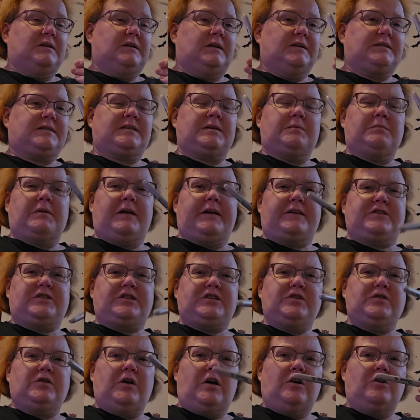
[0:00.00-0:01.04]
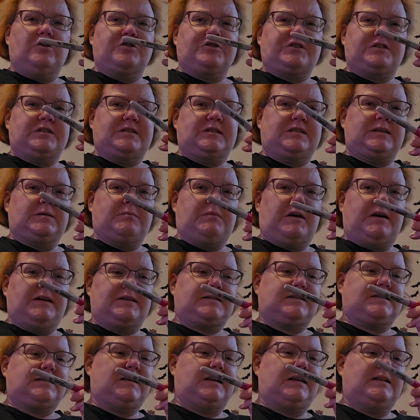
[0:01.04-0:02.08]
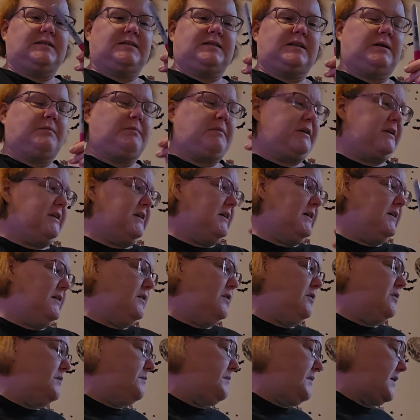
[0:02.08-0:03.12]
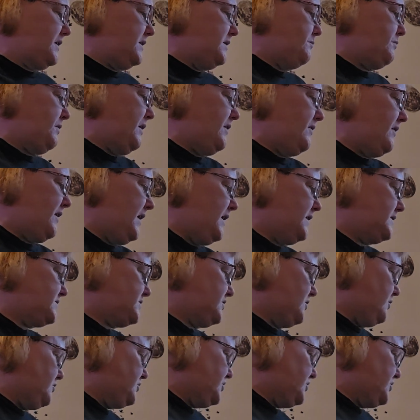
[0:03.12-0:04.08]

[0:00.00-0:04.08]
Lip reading: some like $2 and some odd cents, and I'm like, yeah, no, I'm not going to pay that. So I'll